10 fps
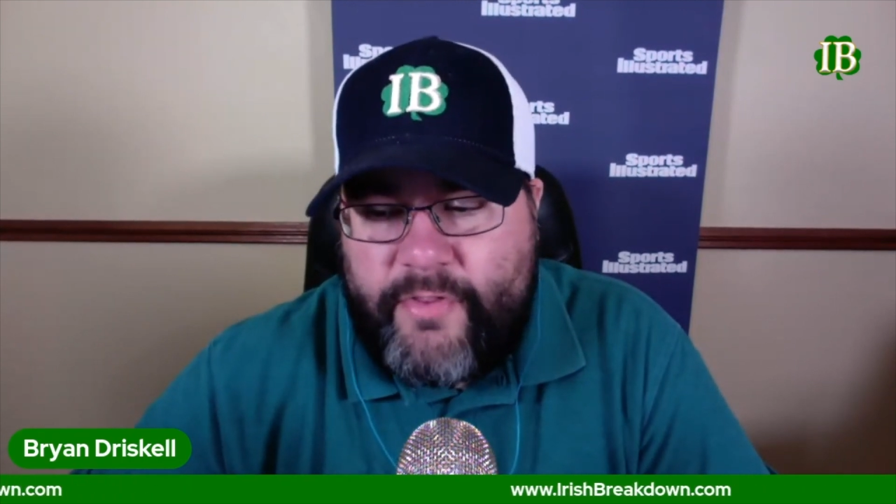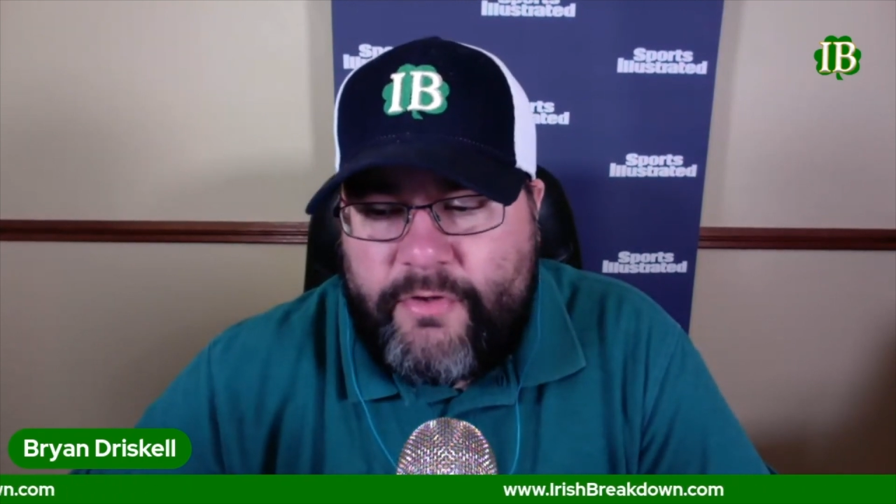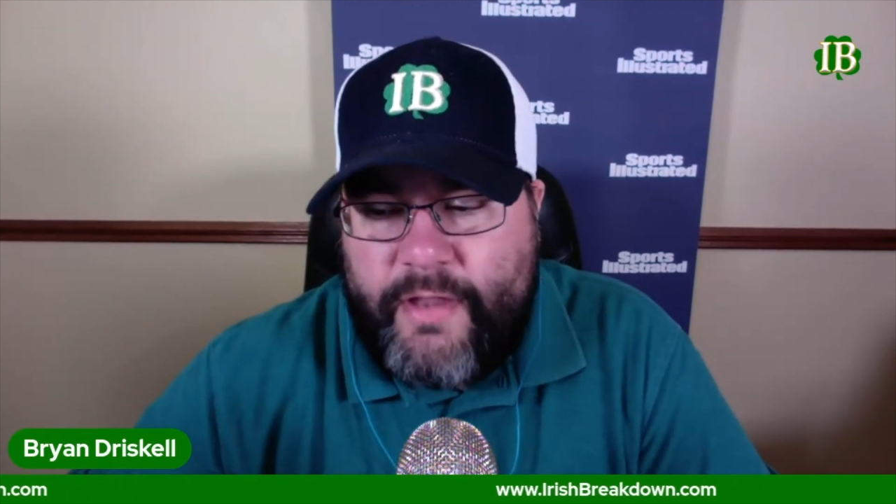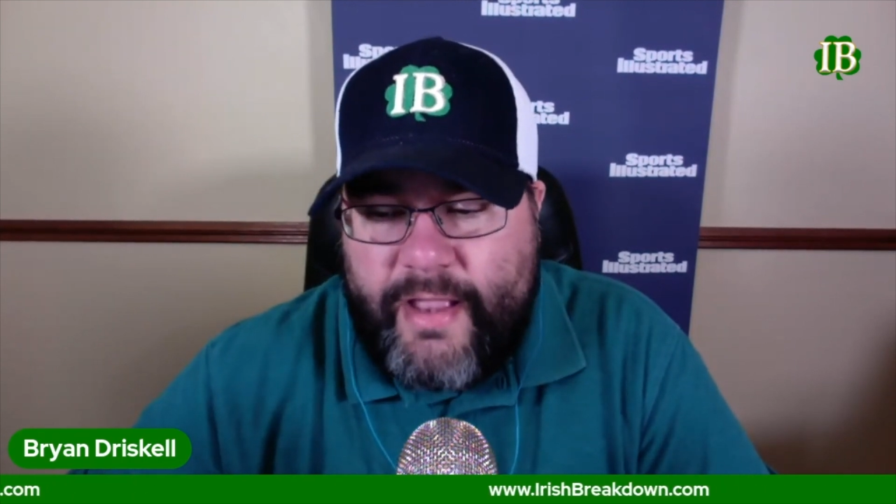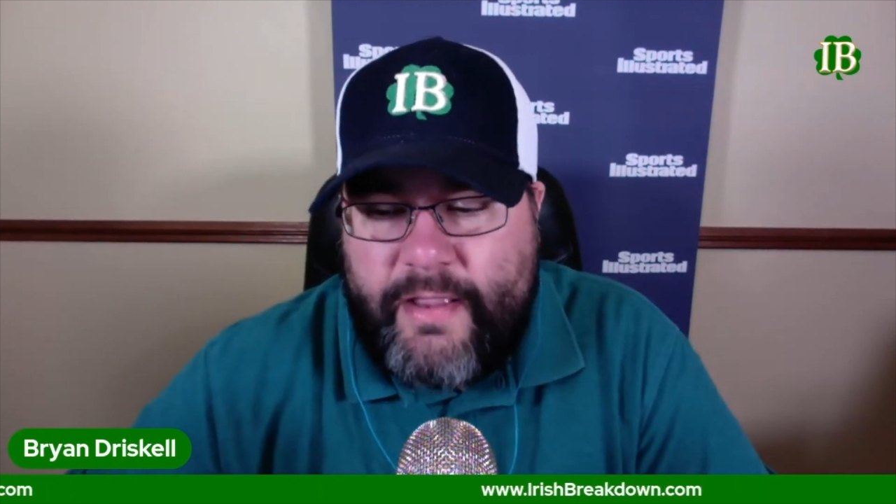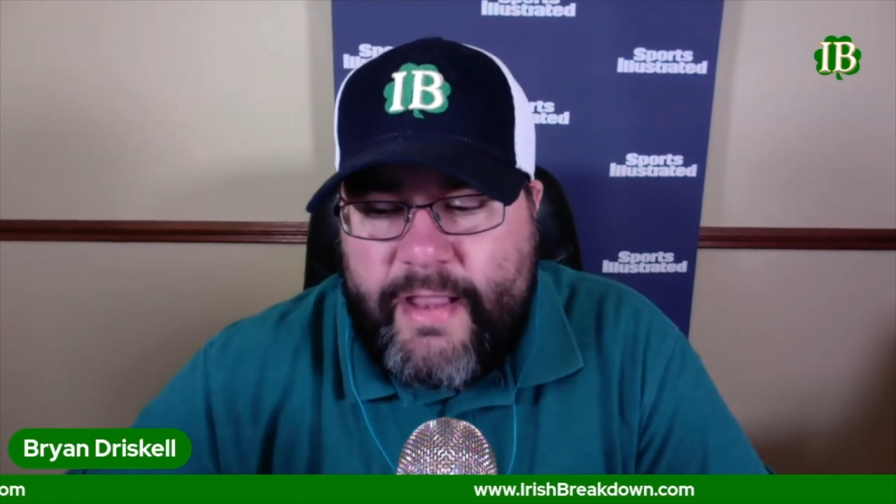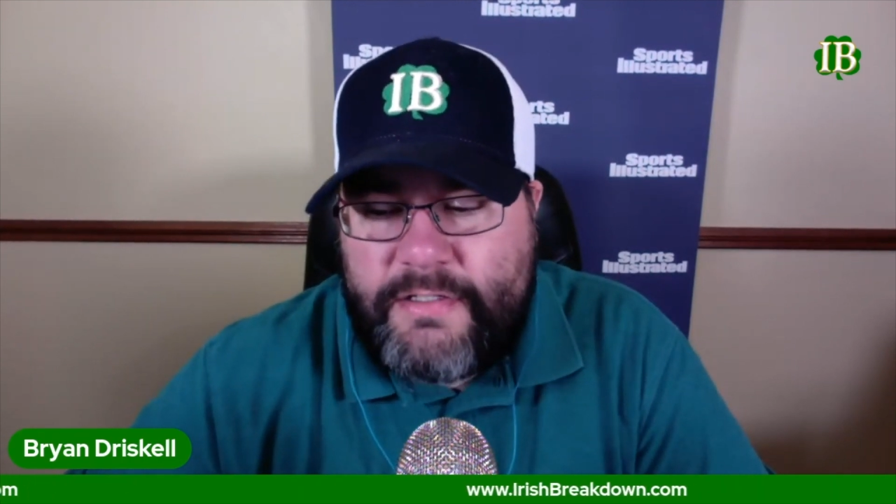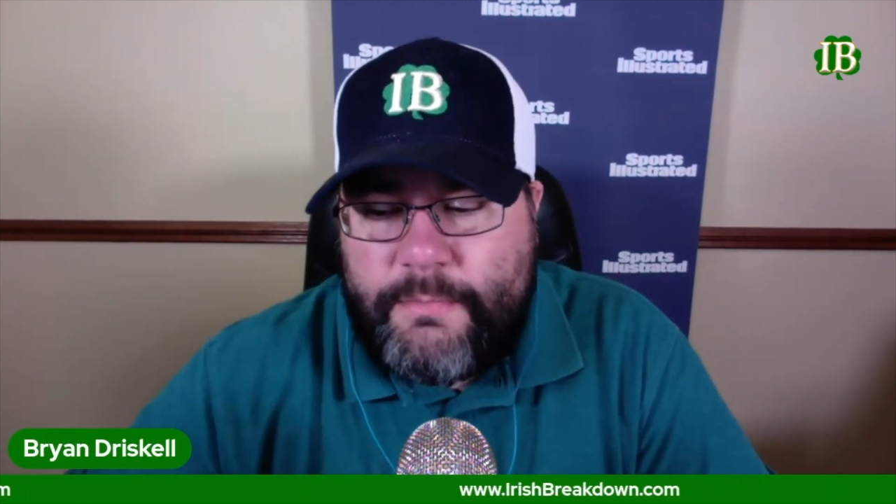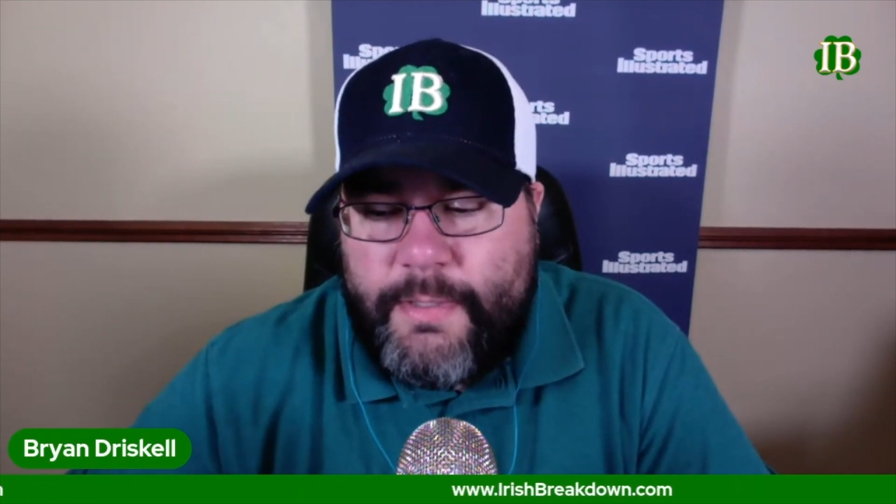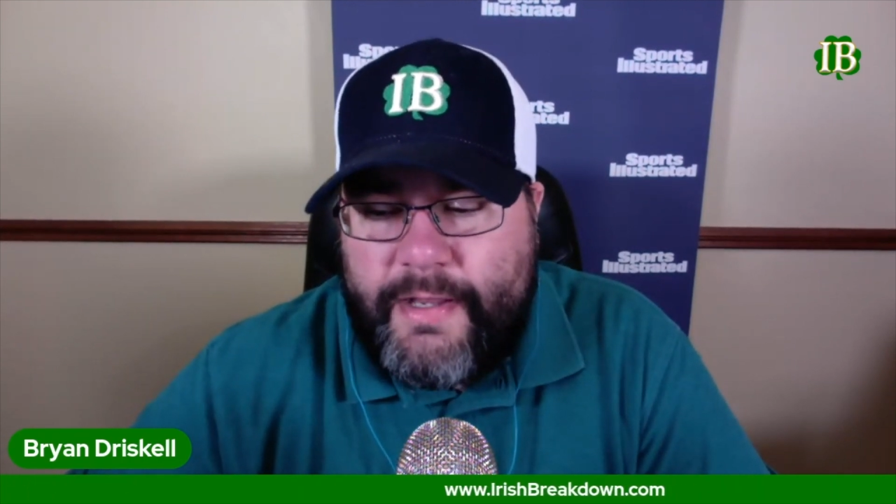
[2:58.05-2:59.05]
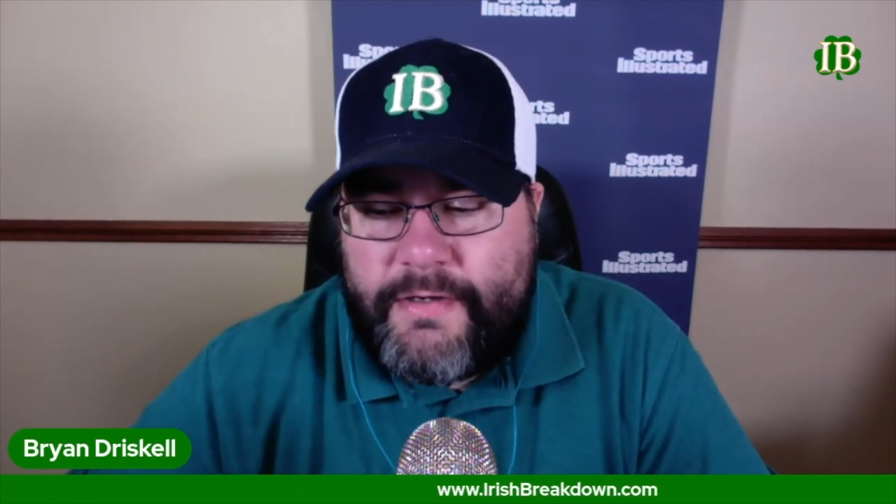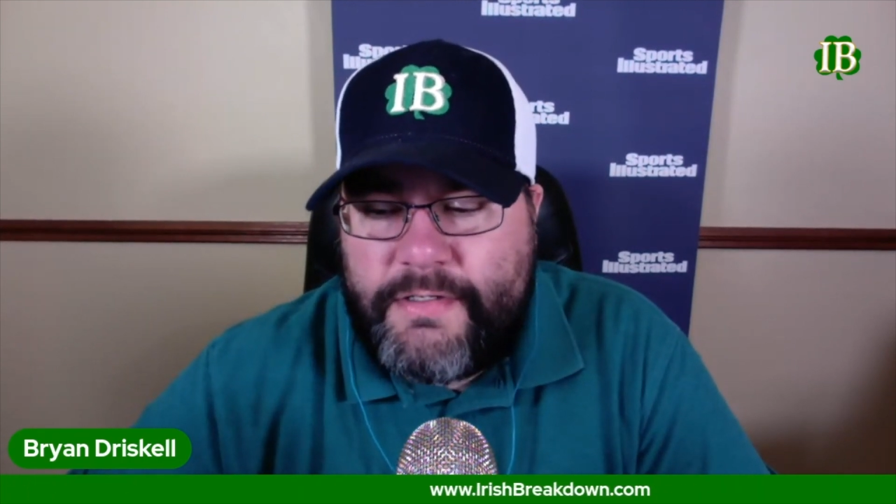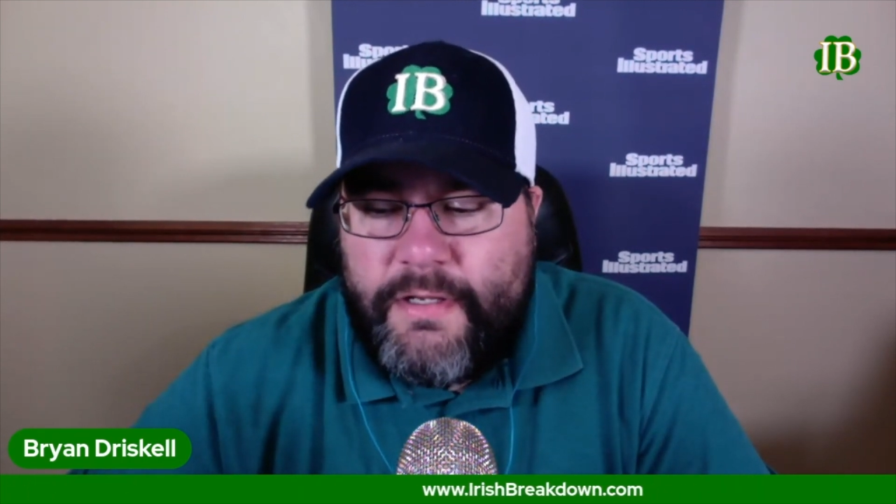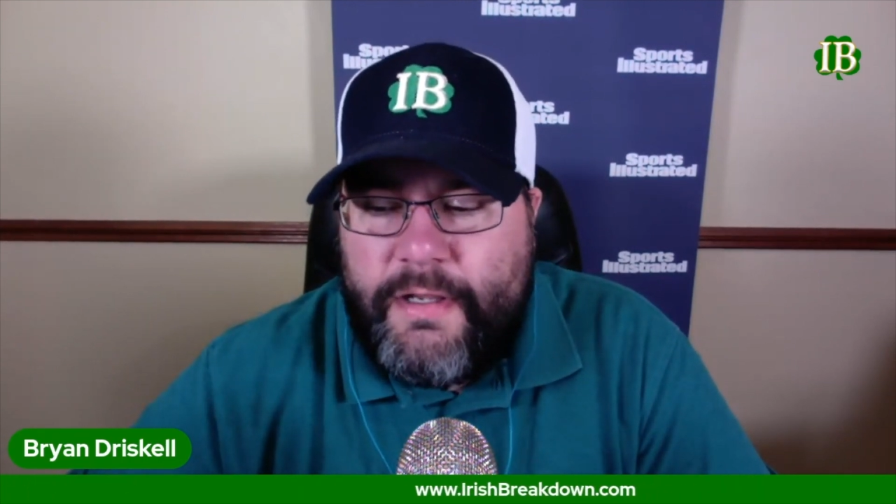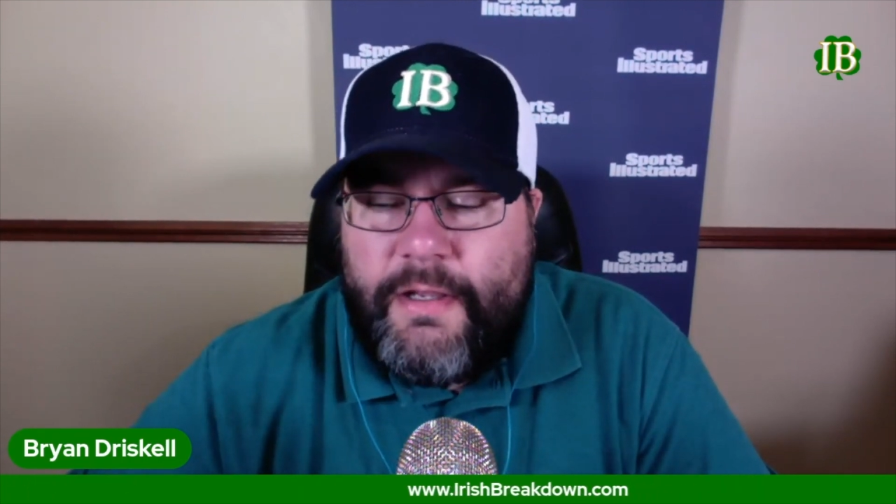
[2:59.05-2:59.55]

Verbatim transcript: other excellent players.